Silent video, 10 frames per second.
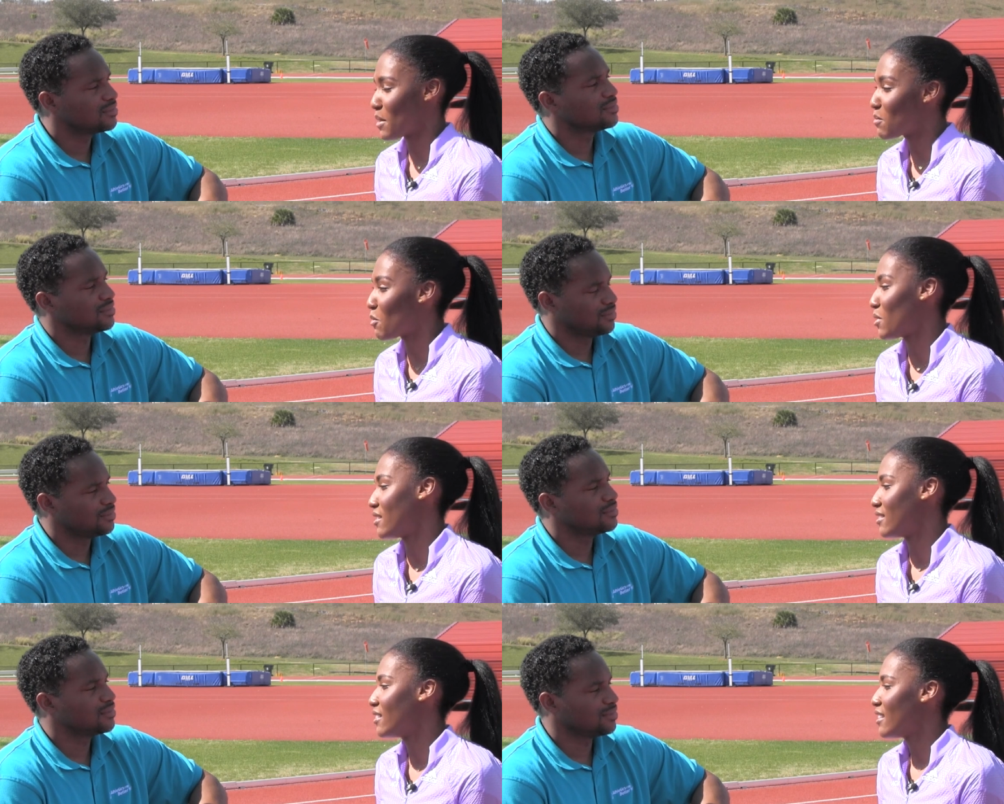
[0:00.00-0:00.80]
Speaker 1: People
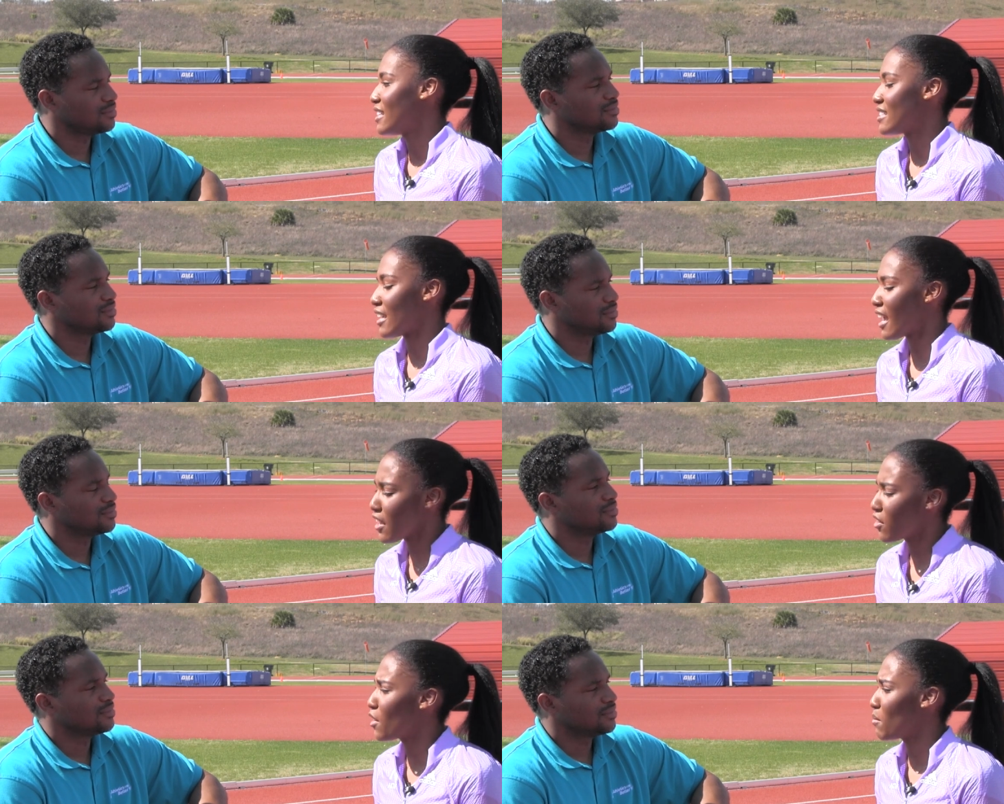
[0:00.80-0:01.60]
would say,
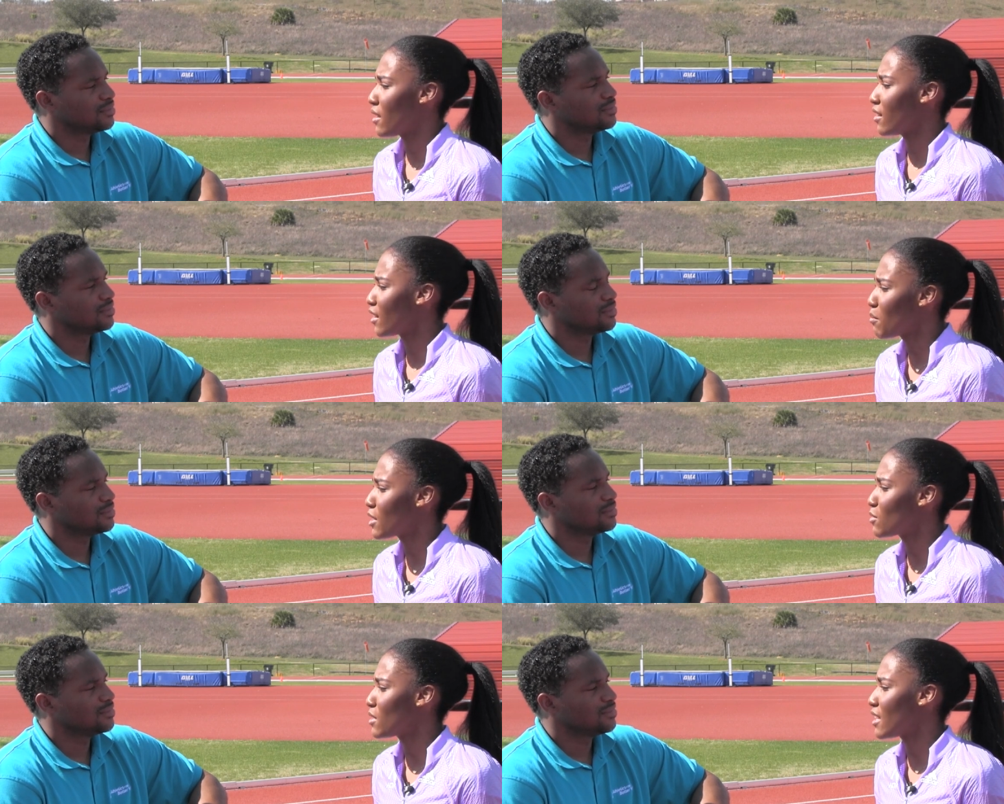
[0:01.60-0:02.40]
hey, you're going to be in the
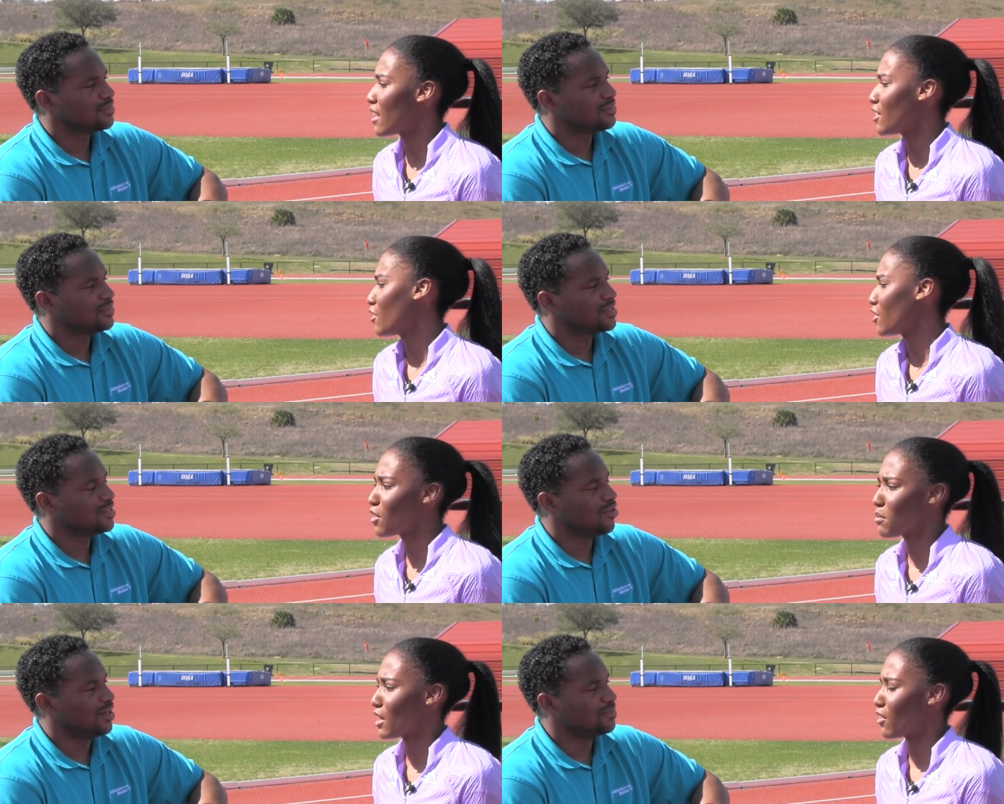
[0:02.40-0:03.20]
Olympics one day, you know, you're
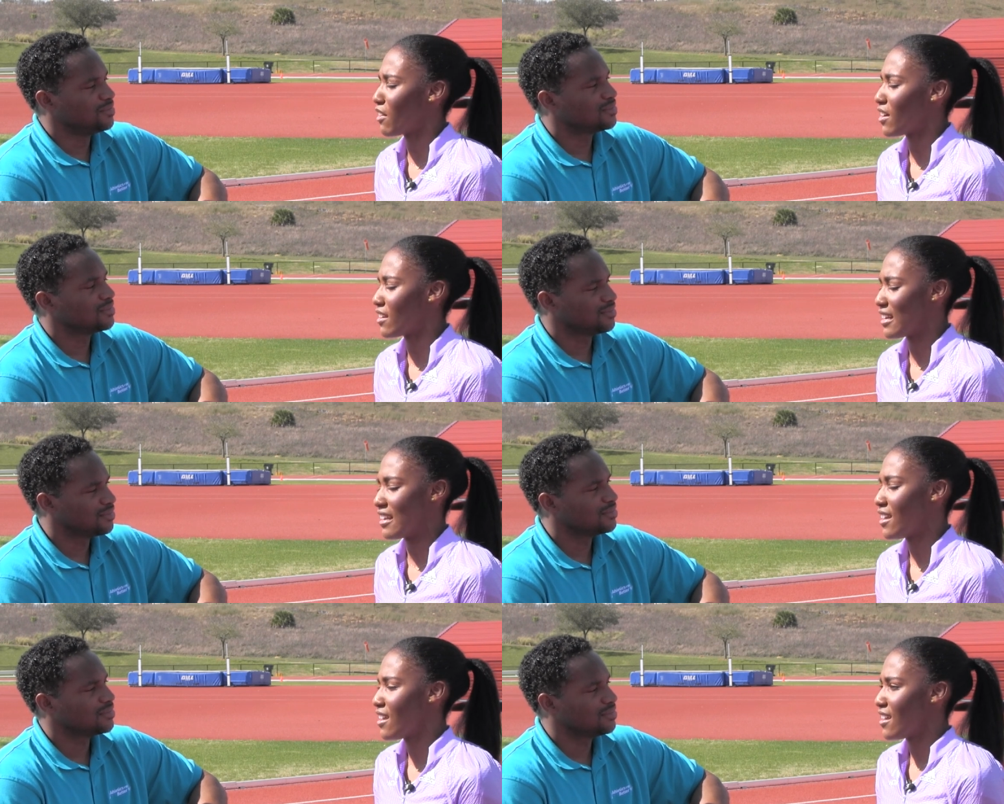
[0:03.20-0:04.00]
going right. to be a great runner.
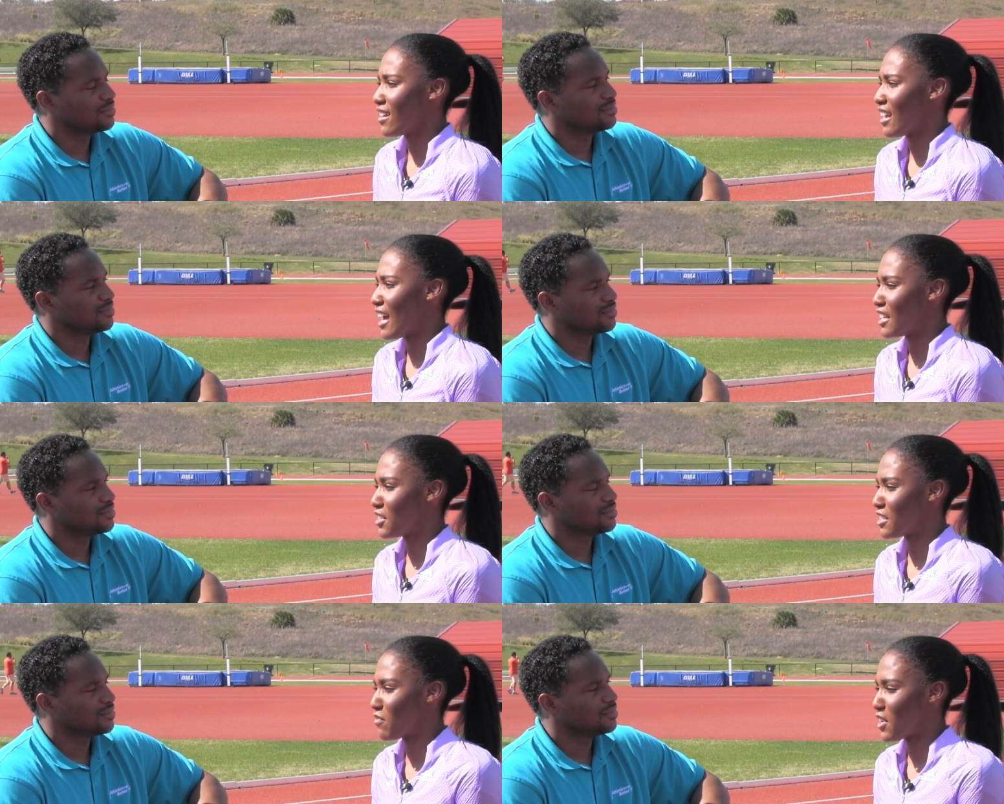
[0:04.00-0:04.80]
And I
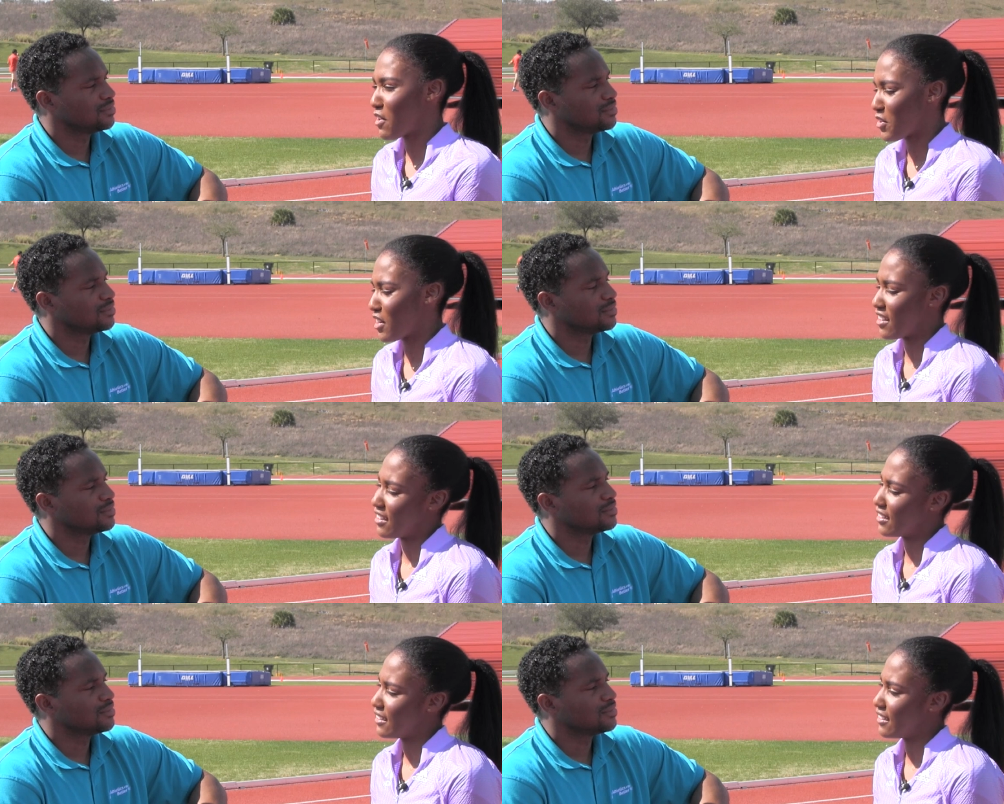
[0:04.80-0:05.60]
just have never